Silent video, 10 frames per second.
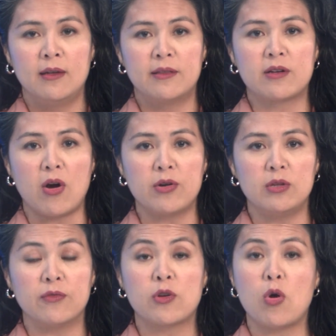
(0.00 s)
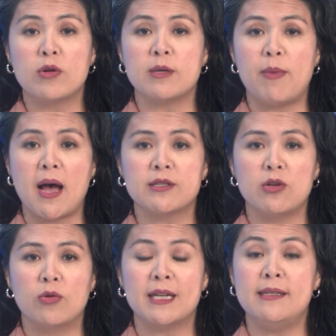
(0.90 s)
The Cardinal of
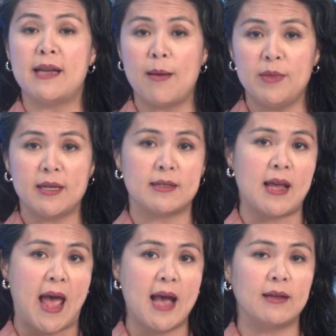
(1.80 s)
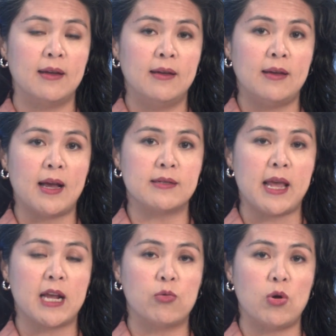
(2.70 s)
Cotabato condemned the attack as
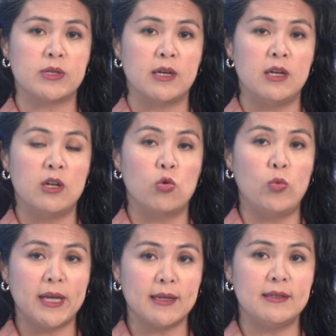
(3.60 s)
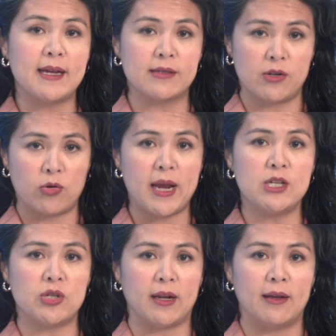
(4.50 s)
a, quote, wicked
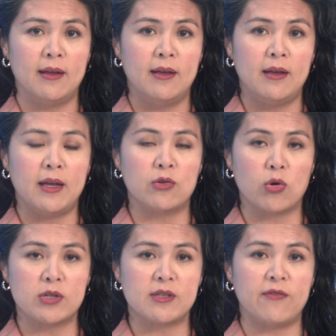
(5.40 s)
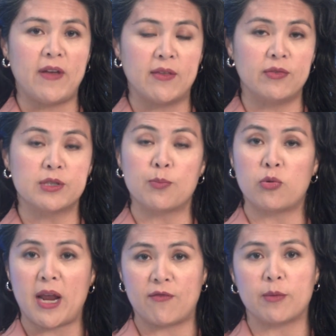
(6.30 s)
desecration, and urged the faithful to
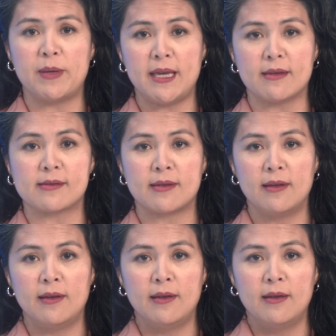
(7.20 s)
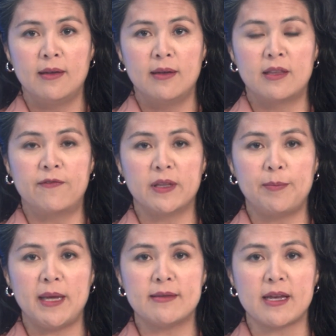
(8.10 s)
pray for peace. The
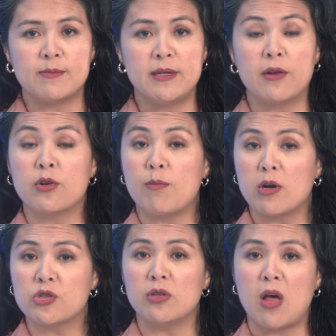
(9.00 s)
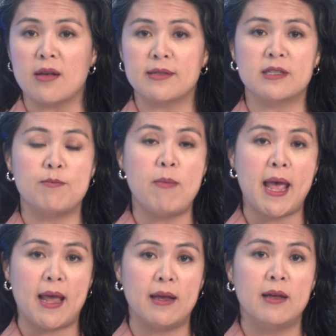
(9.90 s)
Philippines has been under martial law since
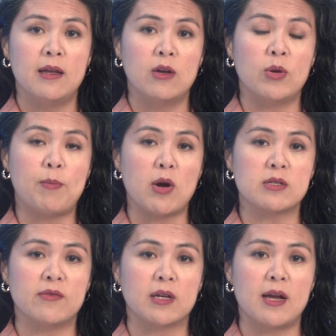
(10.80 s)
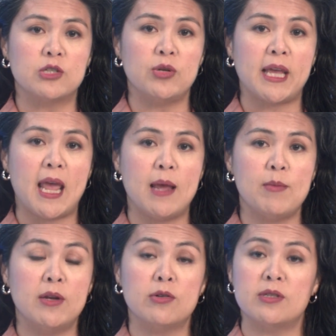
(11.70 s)
May, when parts of the country came
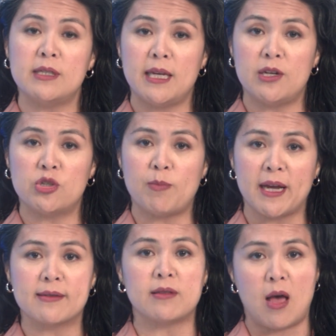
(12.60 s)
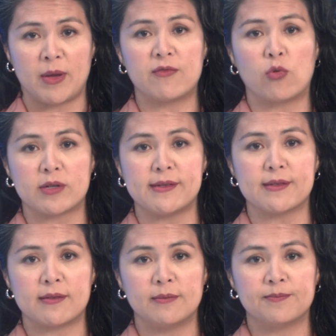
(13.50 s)
under siege by Islamic forces.